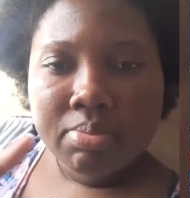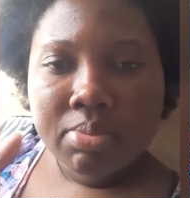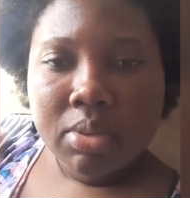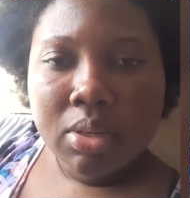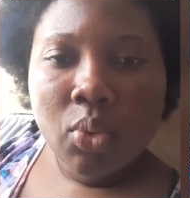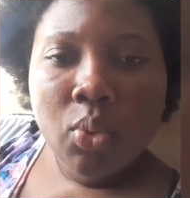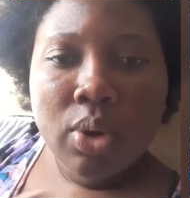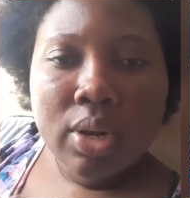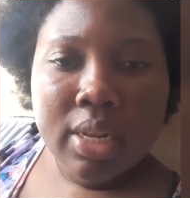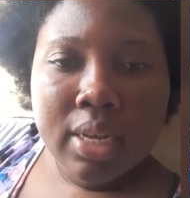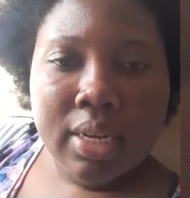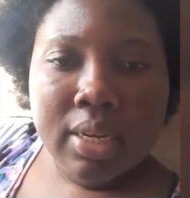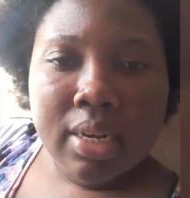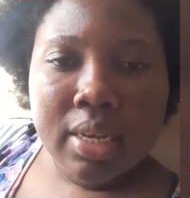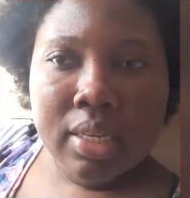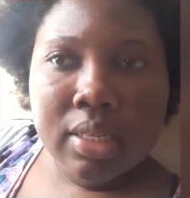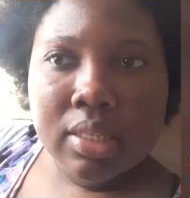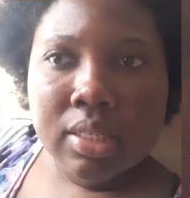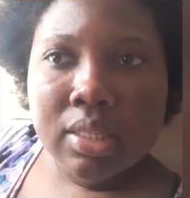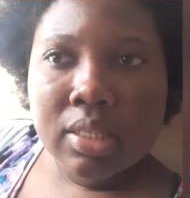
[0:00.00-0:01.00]
the
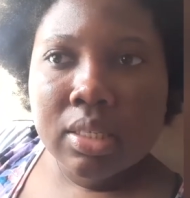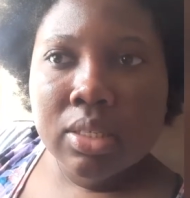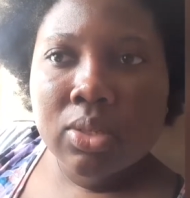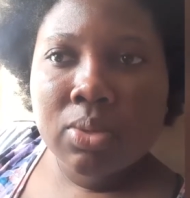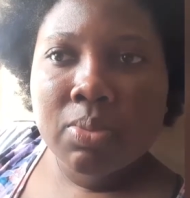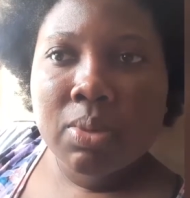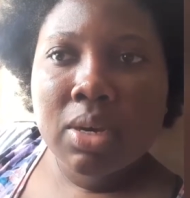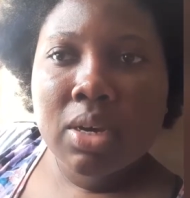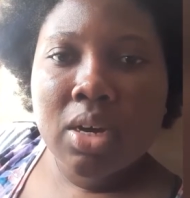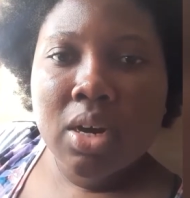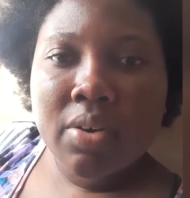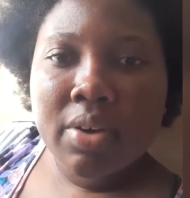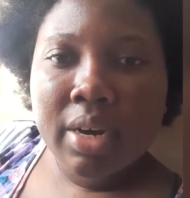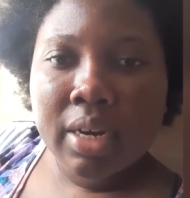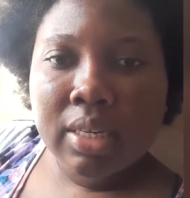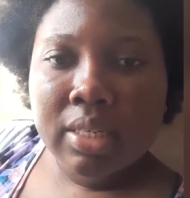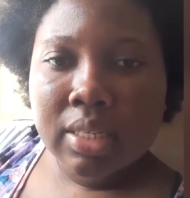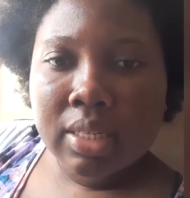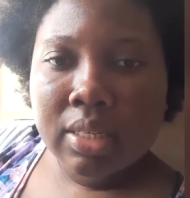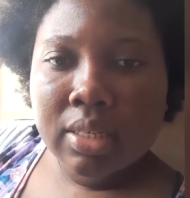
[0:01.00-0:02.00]
willingness to be
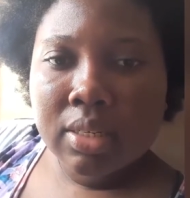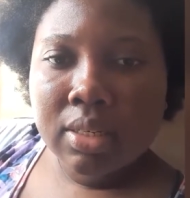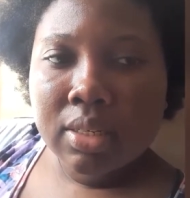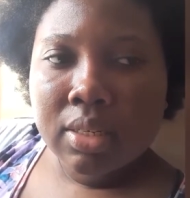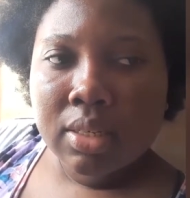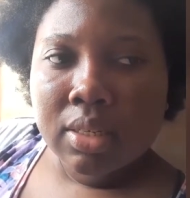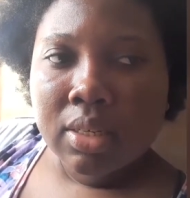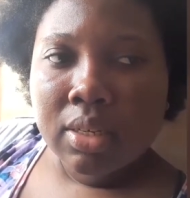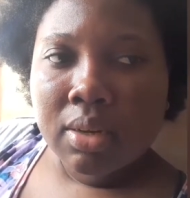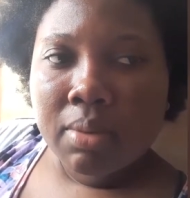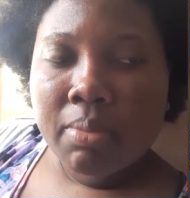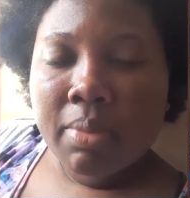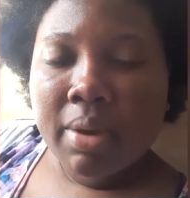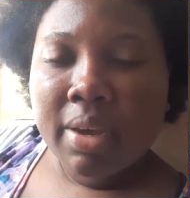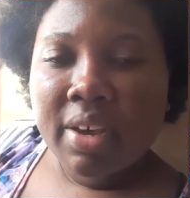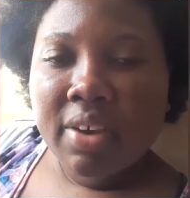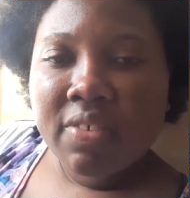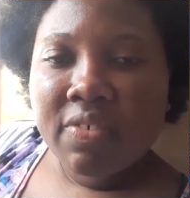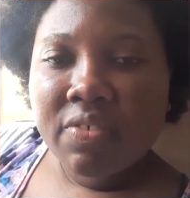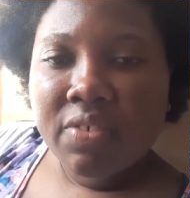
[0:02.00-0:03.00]
corrected by
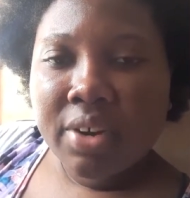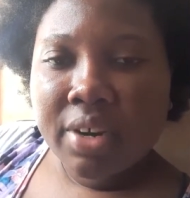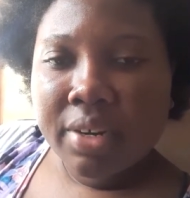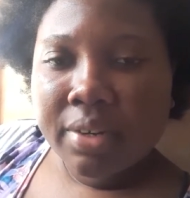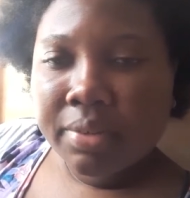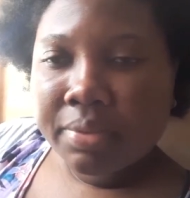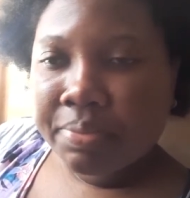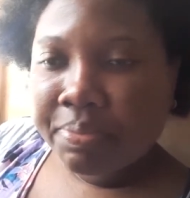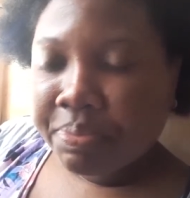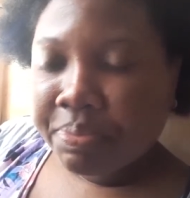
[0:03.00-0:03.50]
a friend,